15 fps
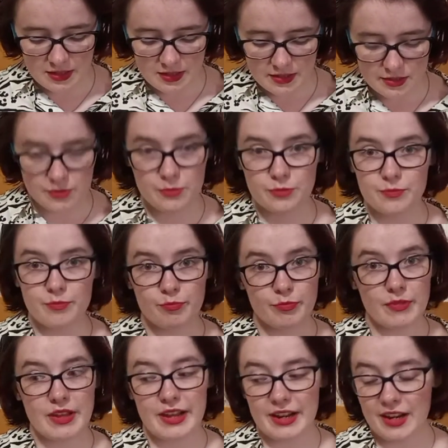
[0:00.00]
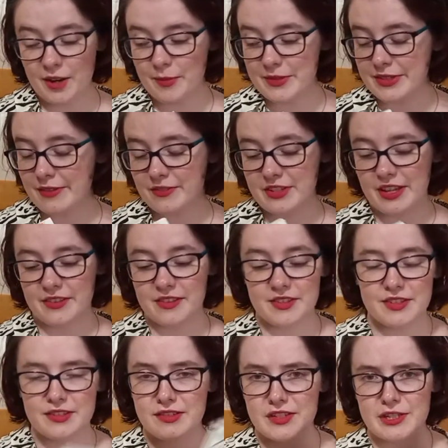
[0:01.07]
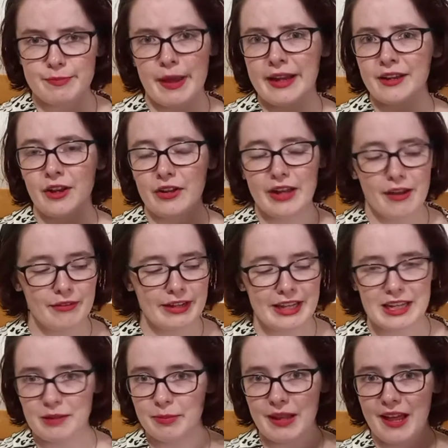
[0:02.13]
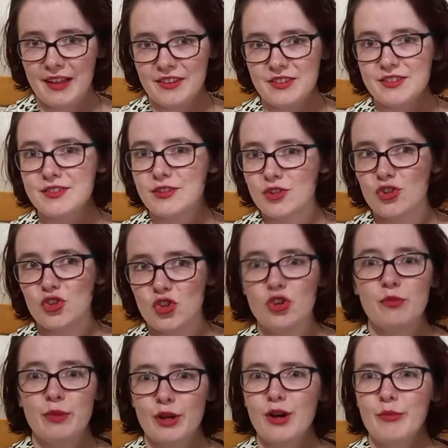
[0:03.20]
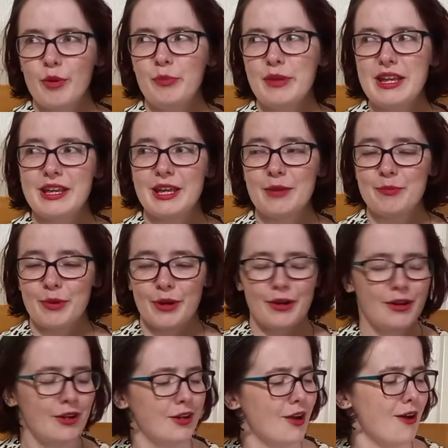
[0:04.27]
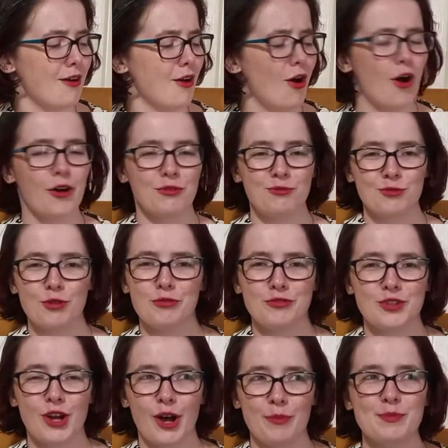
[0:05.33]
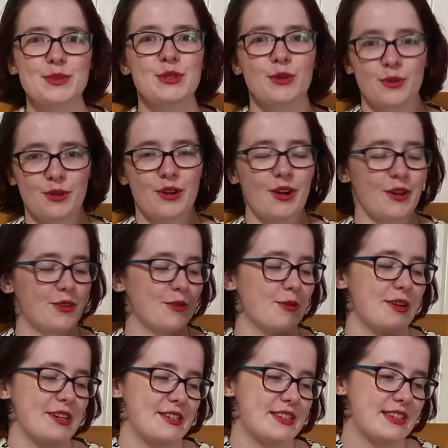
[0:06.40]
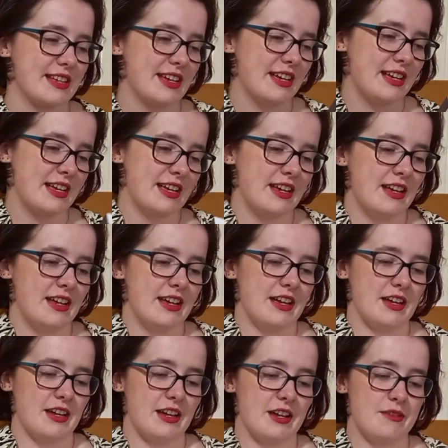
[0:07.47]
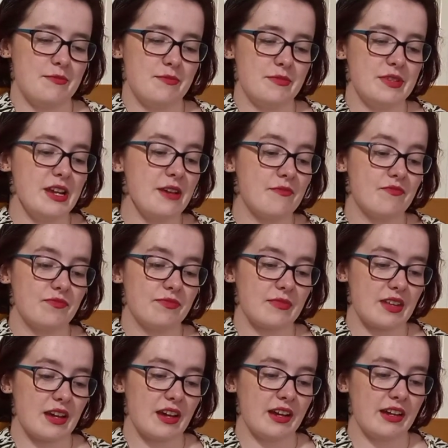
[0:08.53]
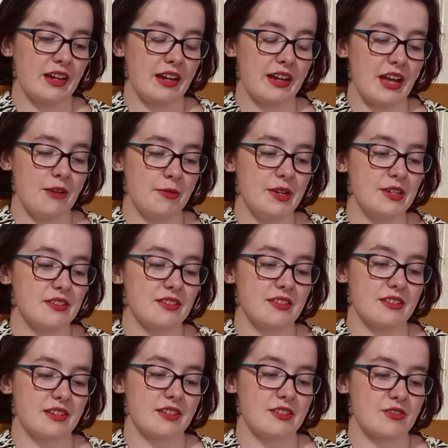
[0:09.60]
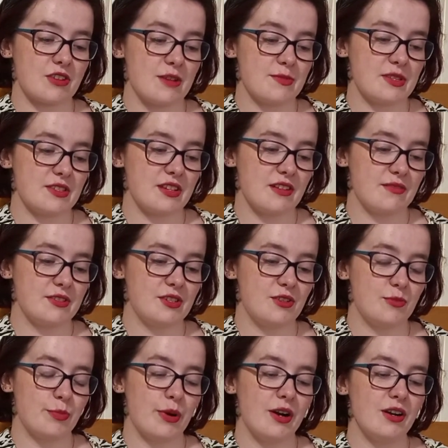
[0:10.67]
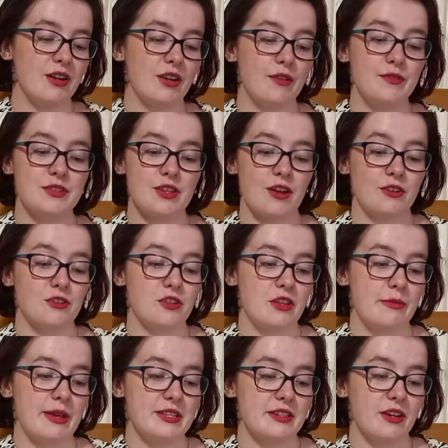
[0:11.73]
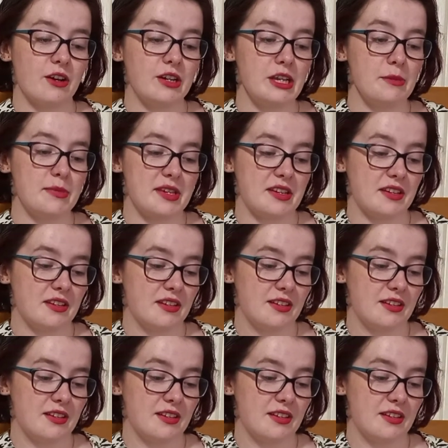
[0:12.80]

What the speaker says: So I allowed myself to get this despite not having any plans to become a beekeeper on rooftops or otherwise. Yeah, I can't wait. It describes itself as part love song to the amazing honeybee.